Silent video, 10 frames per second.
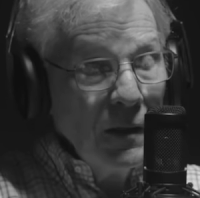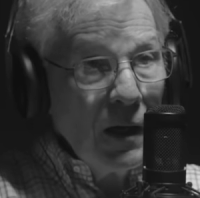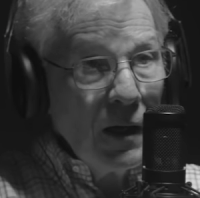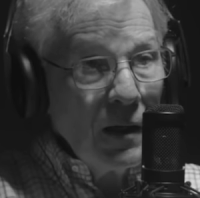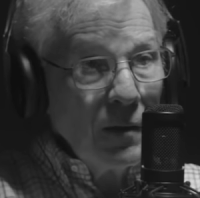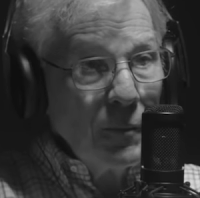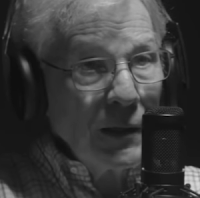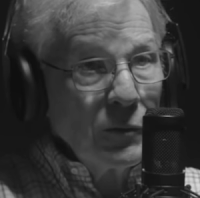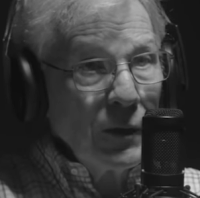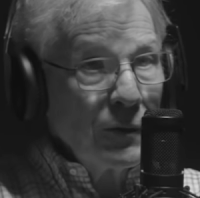by
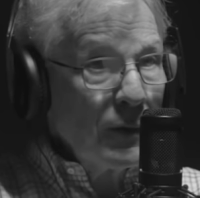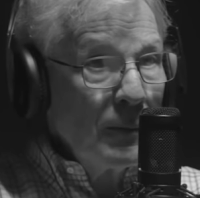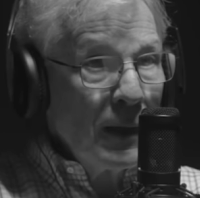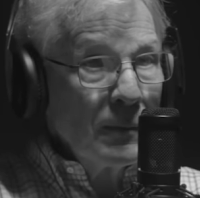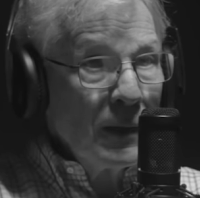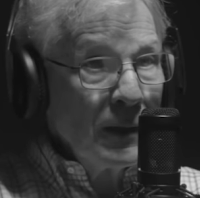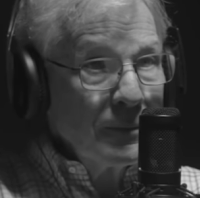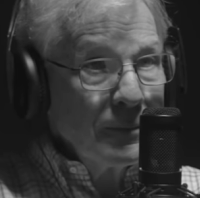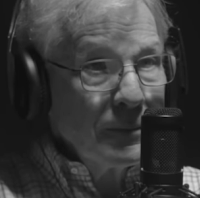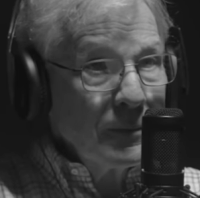23 Mike
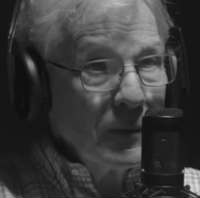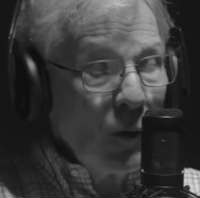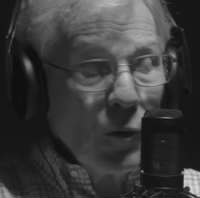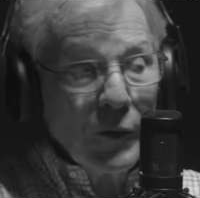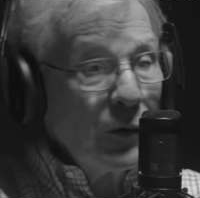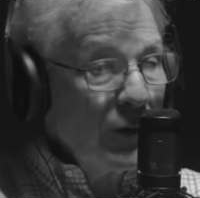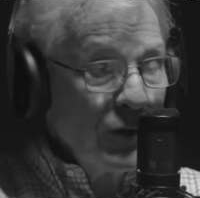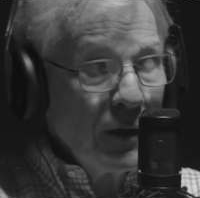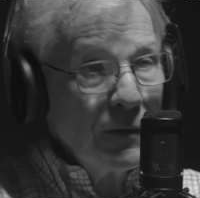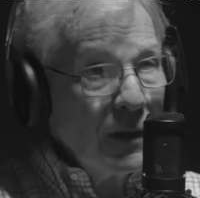or
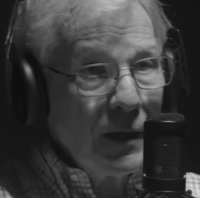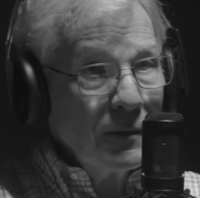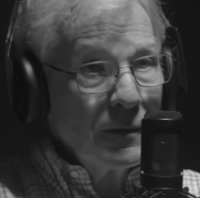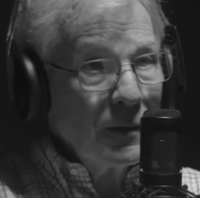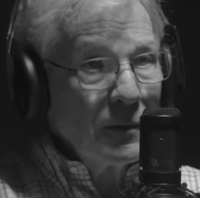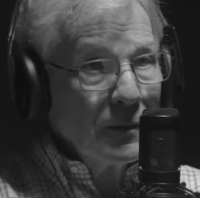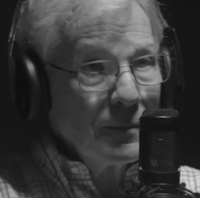37. I don't.